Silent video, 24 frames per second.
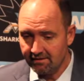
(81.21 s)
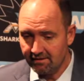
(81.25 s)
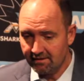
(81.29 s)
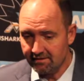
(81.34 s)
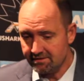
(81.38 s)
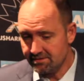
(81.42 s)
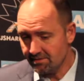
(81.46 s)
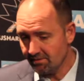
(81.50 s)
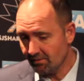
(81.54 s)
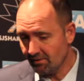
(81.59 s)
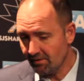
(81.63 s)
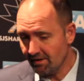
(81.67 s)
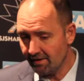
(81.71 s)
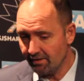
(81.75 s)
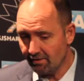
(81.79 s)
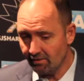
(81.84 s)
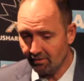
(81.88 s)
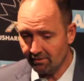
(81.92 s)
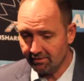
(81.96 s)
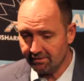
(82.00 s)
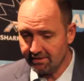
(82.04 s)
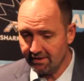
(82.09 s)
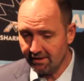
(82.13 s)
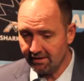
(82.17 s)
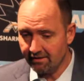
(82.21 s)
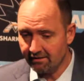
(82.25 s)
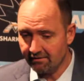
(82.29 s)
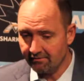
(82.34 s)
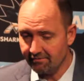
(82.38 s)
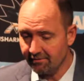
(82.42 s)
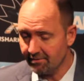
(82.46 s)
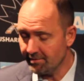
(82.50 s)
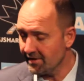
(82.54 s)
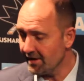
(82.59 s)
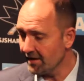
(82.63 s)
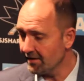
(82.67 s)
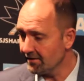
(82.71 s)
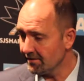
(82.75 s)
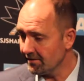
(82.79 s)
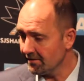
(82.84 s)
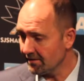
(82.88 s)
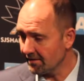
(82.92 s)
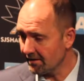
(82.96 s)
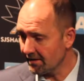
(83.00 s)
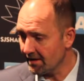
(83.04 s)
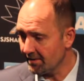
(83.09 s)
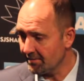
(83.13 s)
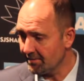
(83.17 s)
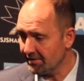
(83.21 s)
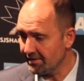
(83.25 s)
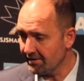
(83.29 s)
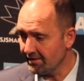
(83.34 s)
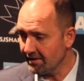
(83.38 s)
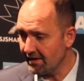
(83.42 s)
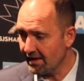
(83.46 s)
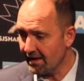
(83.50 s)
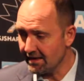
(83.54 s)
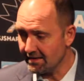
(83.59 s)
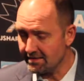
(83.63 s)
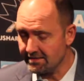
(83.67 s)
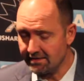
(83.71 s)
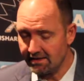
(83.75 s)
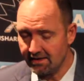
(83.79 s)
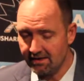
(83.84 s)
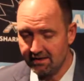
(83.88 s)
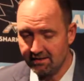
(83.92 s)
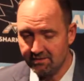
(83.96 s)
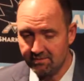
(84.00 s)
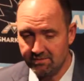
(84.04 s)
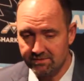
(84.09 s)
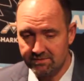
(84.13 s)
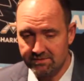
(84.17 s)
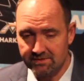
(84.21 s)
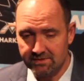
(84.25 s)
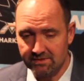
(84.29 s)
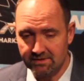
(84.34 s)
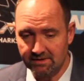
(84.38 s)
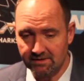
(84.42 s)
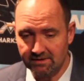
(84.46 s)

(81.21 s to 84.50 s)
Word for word: Got some great goaltending from Deller in a couple of the last games.